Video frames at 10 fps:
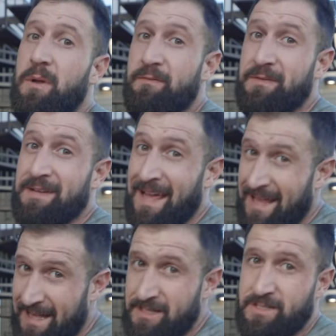but if you
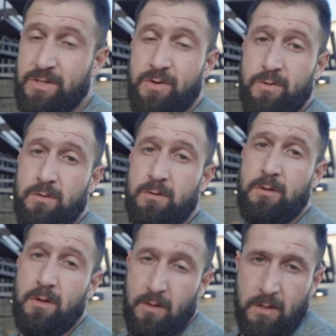had to,
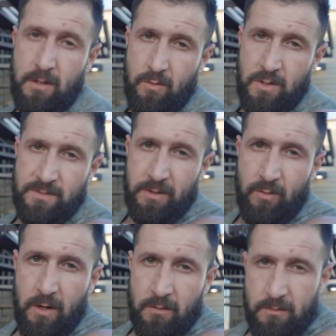works
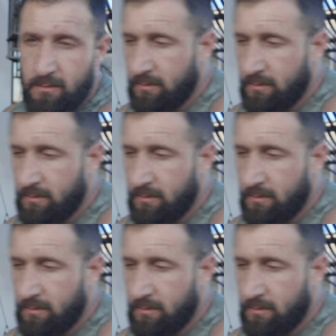pretty well.